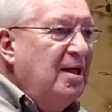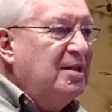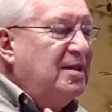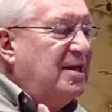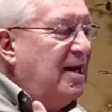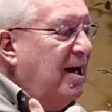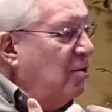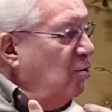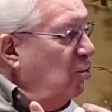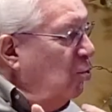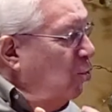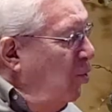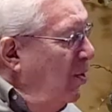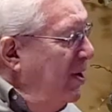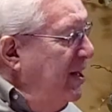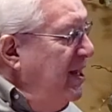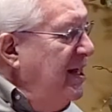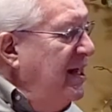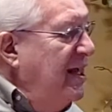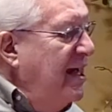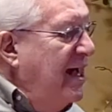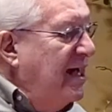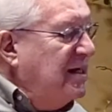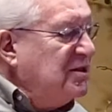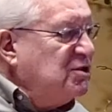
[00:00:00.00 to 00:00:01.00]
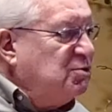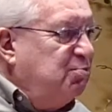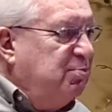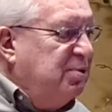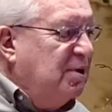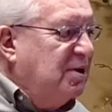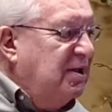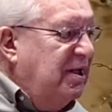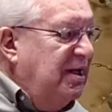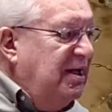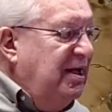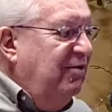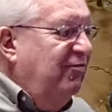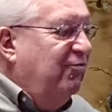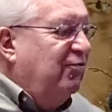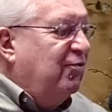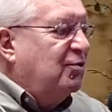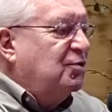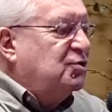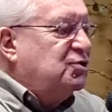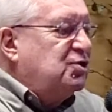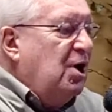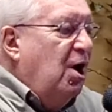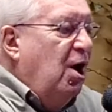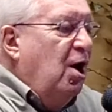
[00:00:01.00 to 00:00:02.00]
that we as
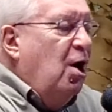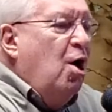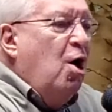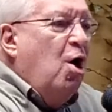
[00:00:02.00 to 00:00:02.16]
believers